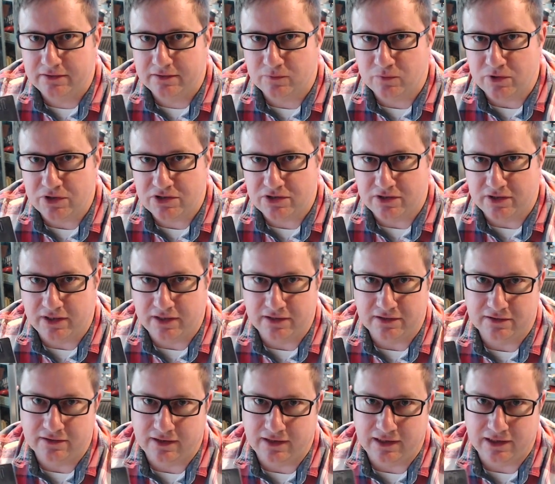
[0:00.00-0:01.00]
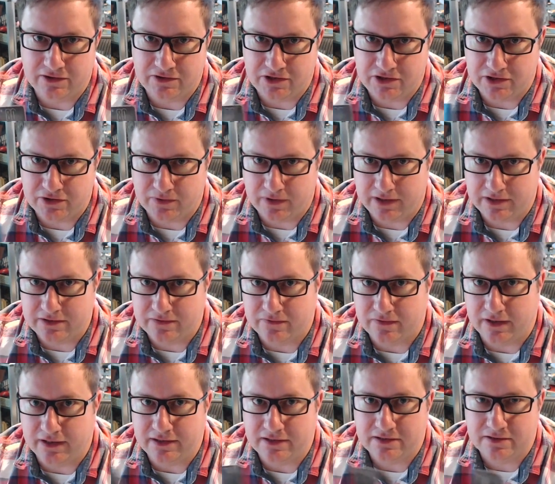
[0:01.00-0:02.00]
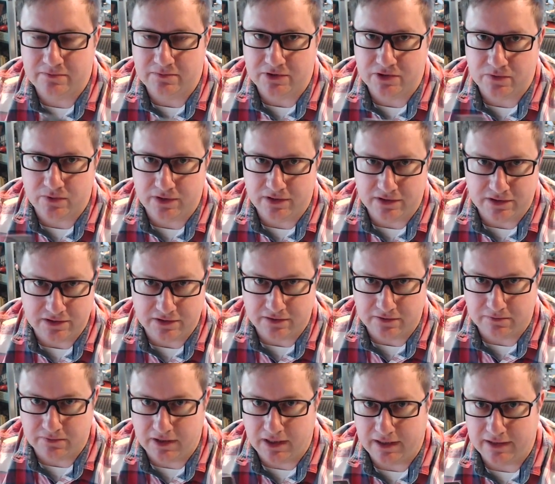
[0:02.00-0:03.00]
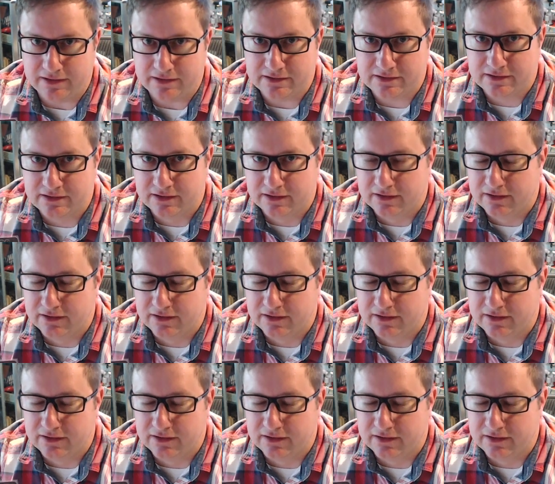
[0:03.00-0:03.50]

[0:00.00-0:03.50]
which then allows you to activate between the two players.